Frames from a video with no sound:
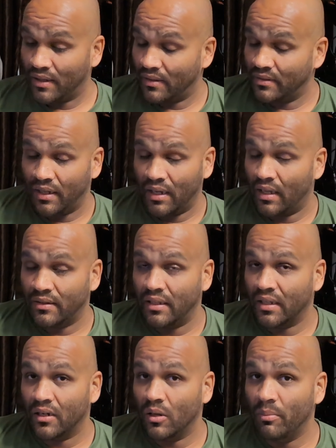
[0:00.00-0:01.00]
I
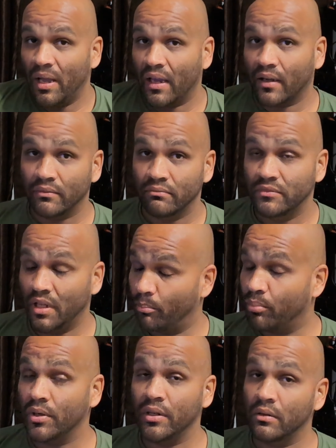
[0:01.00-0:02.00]
take it all back. They're
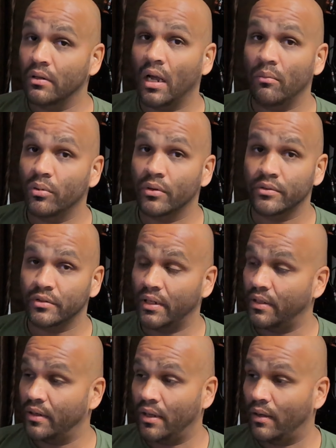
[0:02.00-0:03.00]
pretty good outboards,
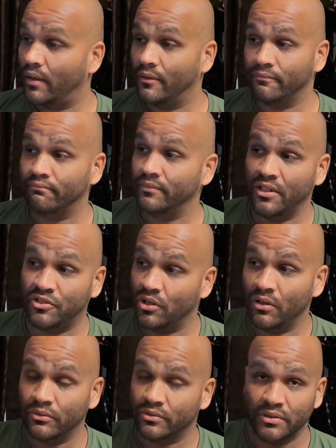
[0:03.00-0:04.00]
and it
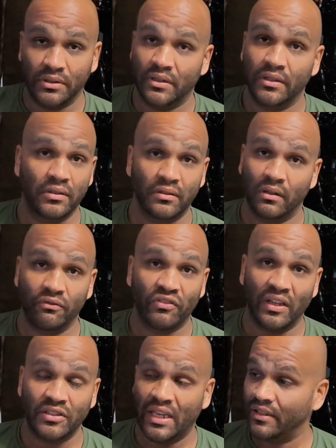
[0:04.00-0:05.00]
shows. They're
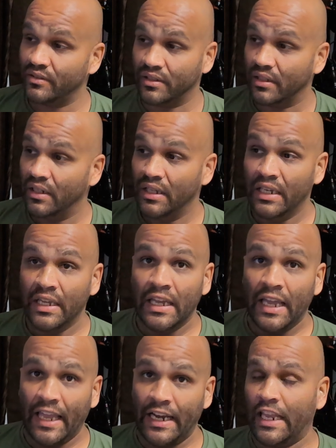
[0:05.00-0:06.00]
fantastic.
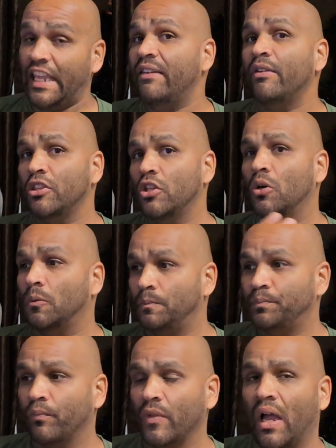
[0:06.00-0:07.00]
And even though
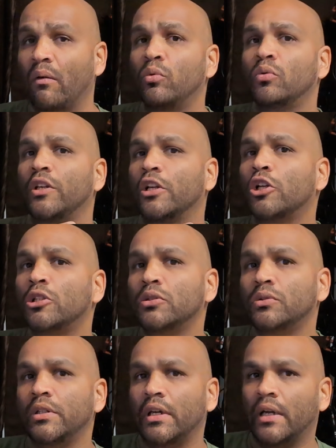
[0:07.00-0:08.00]
I will
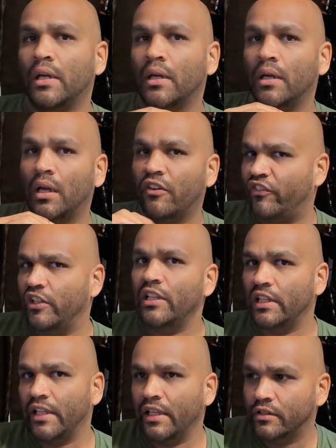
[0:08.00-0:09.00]
include
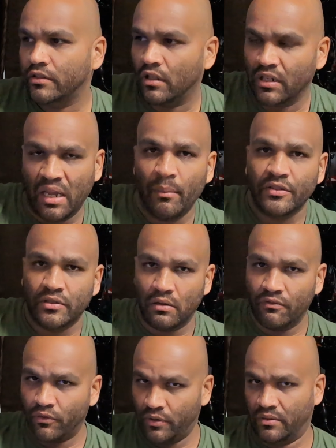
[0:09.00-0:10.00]
affiliate links on
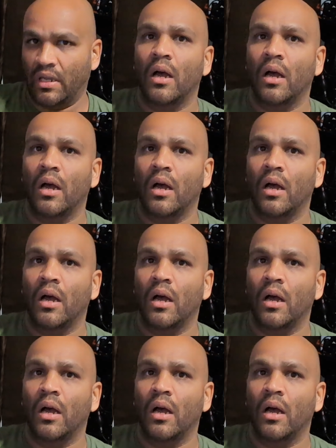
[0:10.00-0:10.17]
Amazon for this